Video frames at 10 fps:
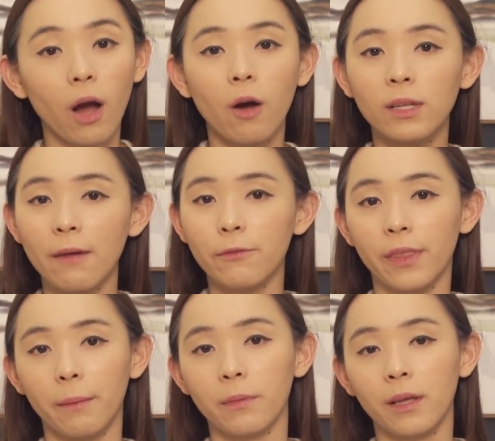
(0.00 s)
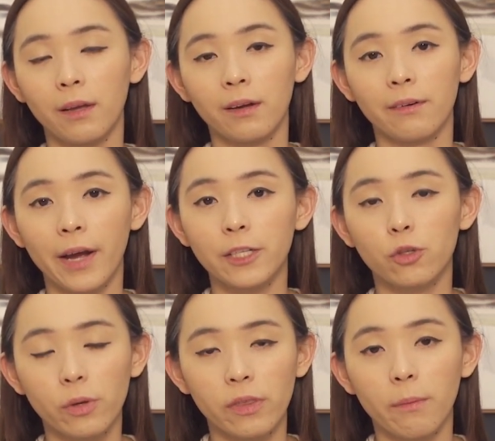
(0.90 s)
I'll clap for them, right?
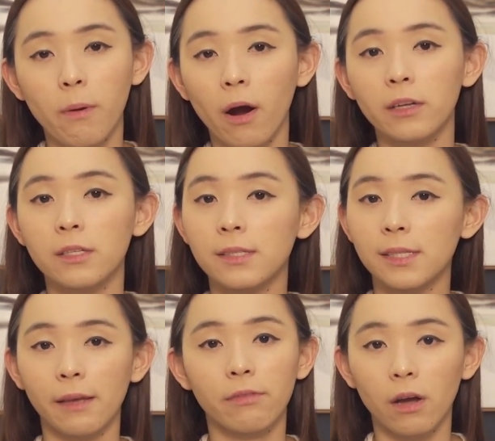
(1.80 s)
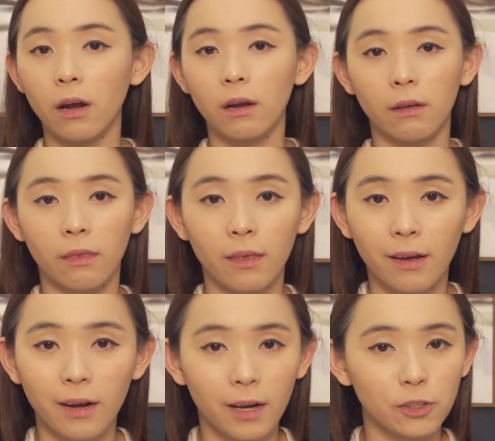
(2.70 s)
Doing their part to save the earth.
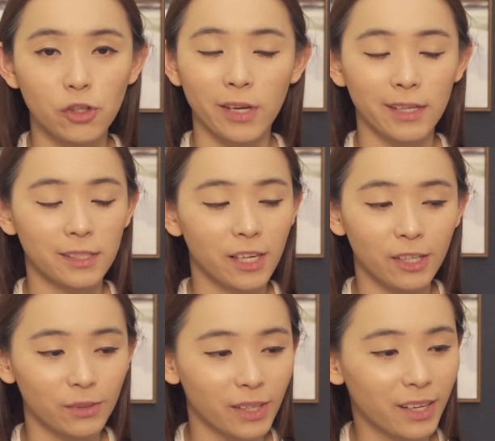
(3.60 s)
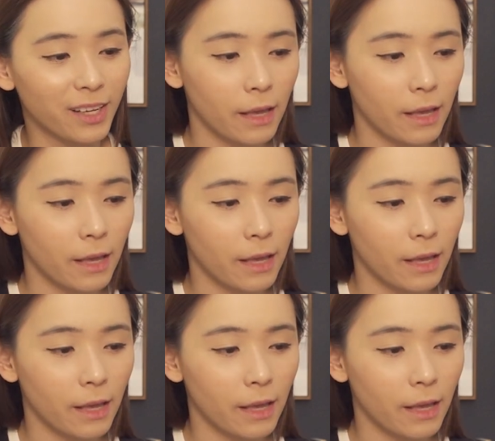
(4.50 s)
Aren't you guys cute?